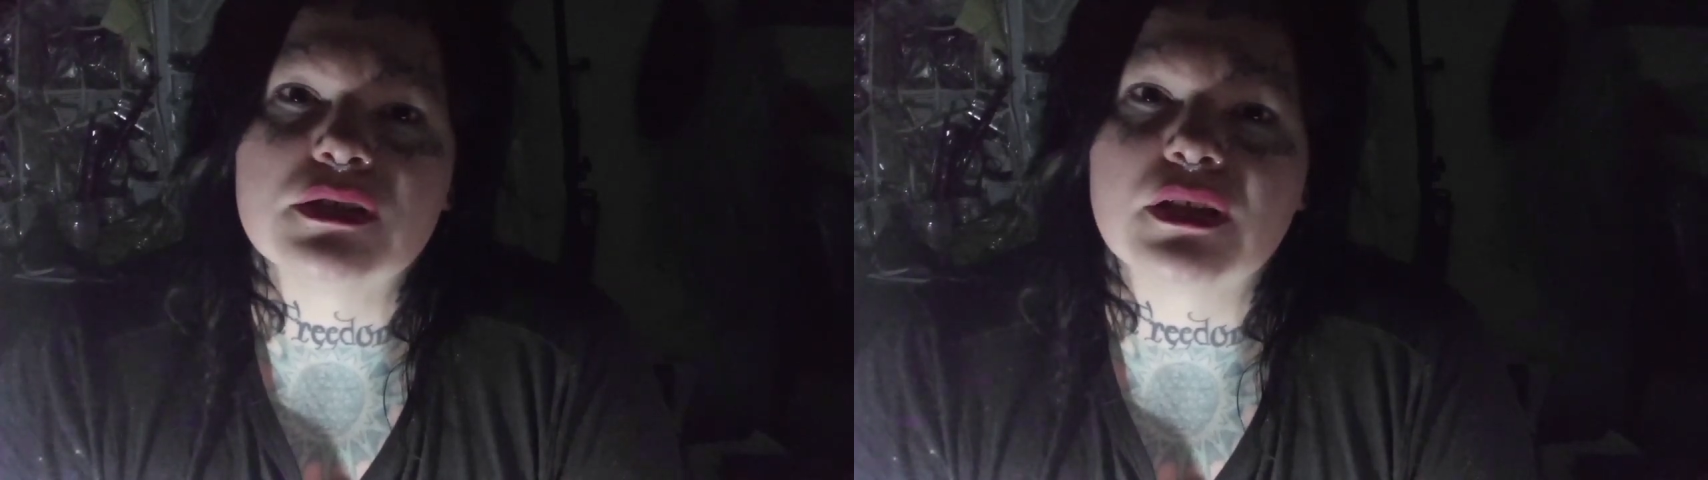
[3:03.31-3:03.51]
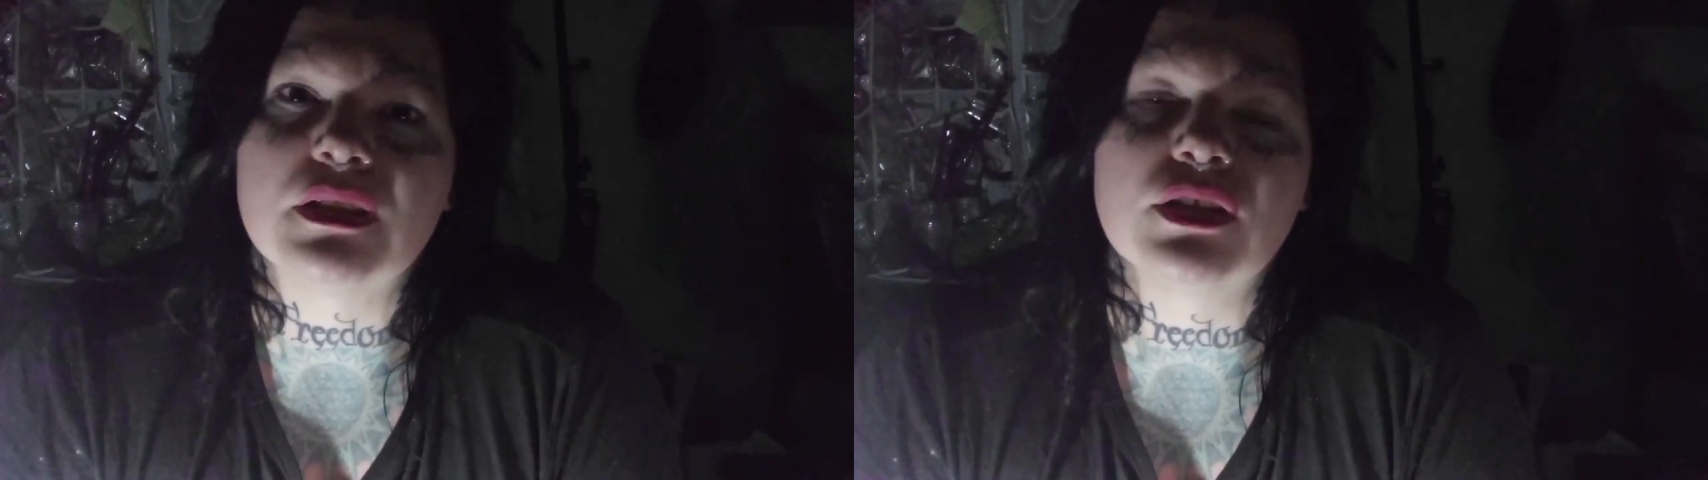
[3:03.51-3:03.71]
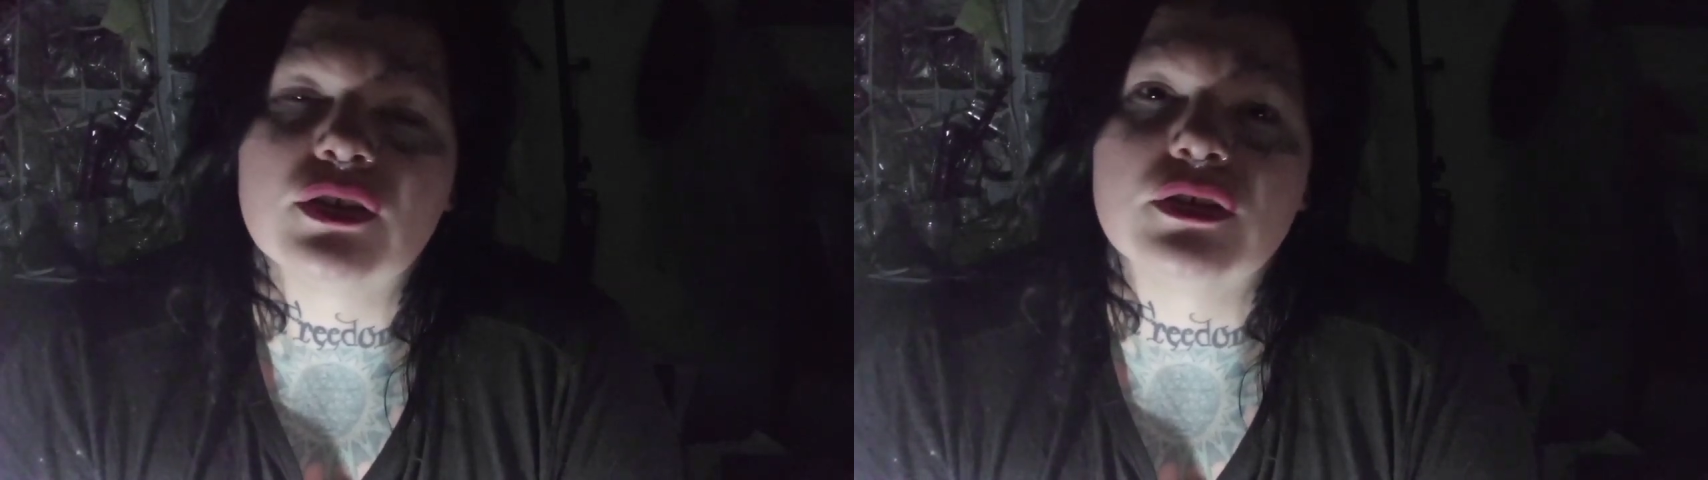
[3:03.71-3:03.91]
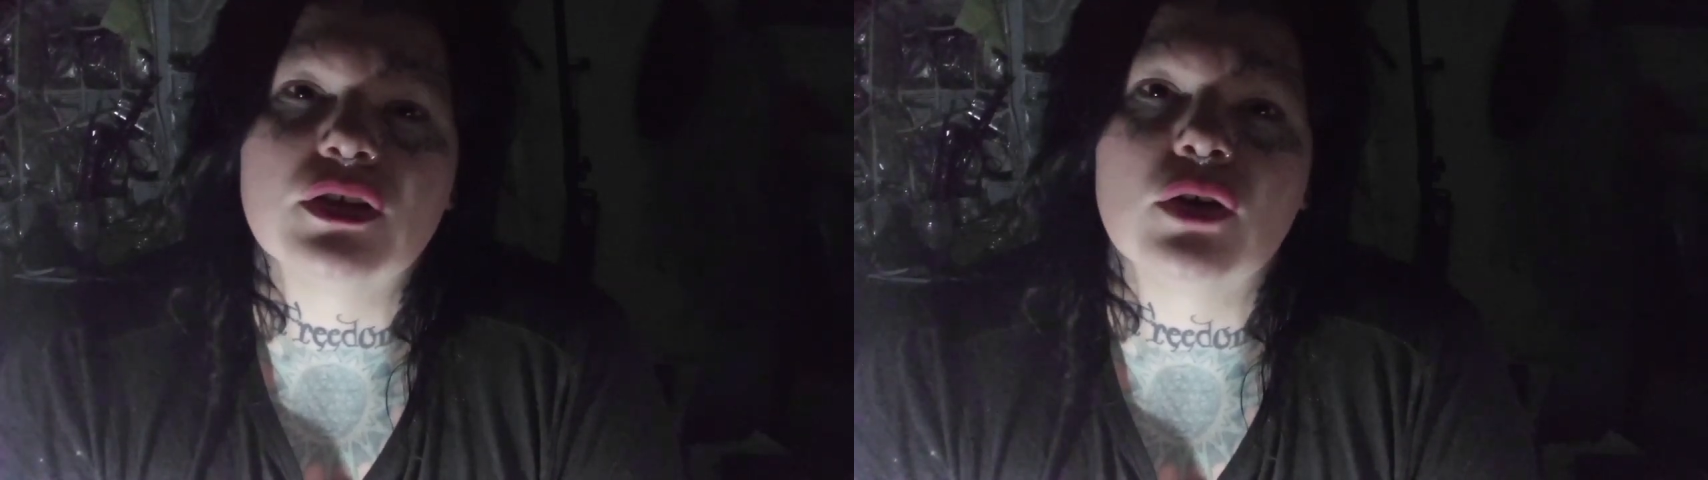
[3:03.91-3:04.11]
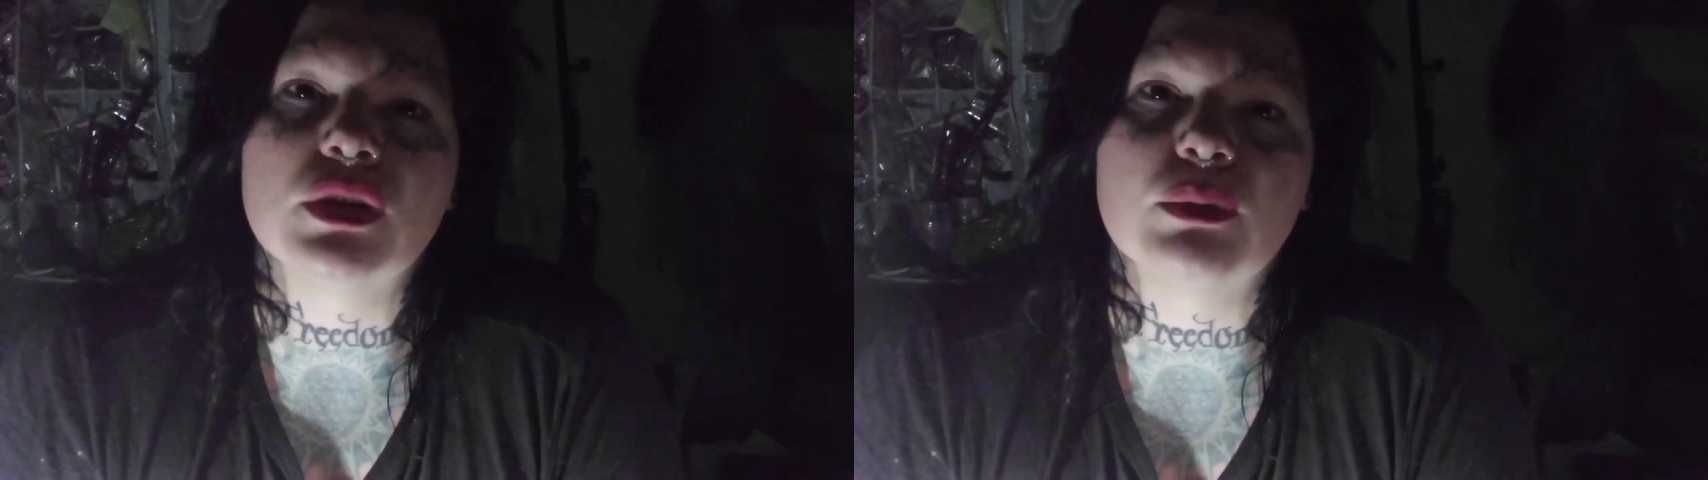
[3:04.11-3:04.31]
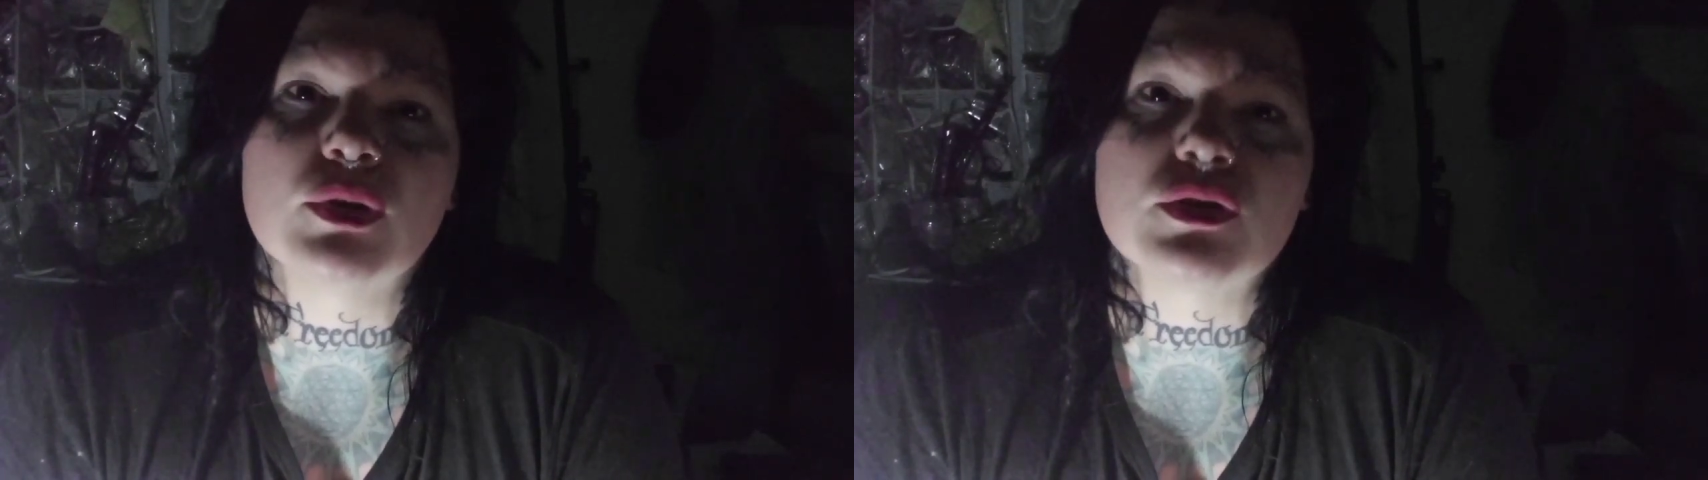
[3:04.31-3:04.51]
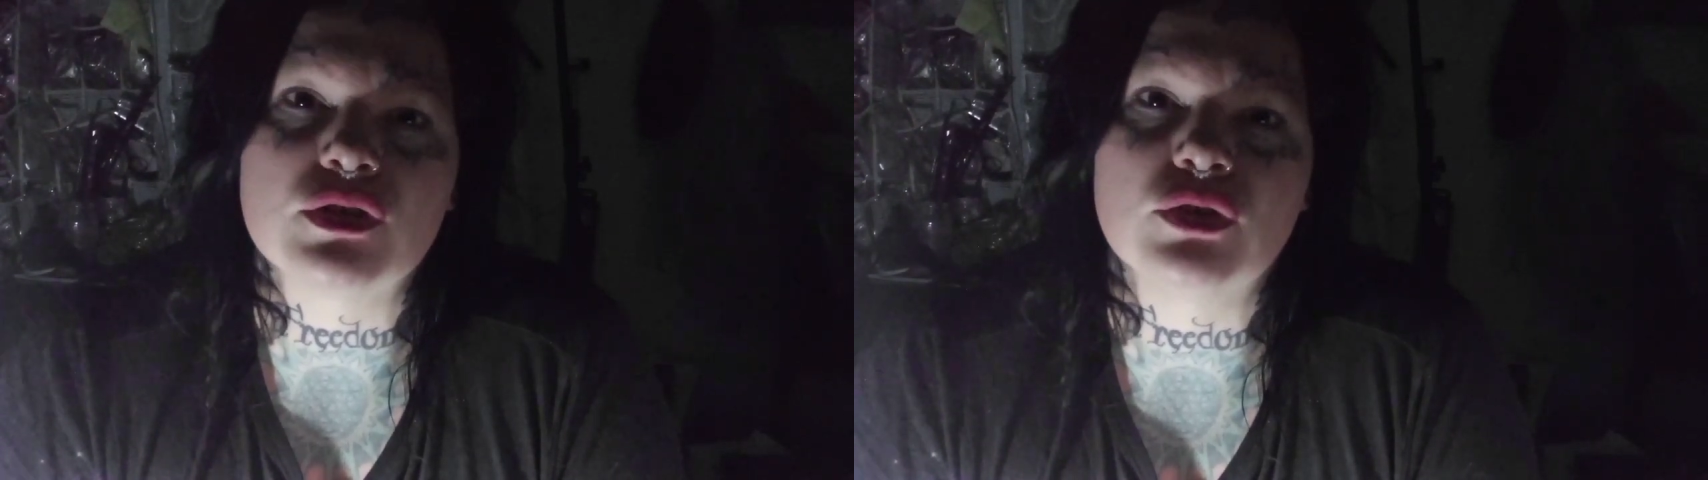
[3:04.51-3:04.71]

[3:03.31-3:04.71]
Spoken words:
I think you're the only person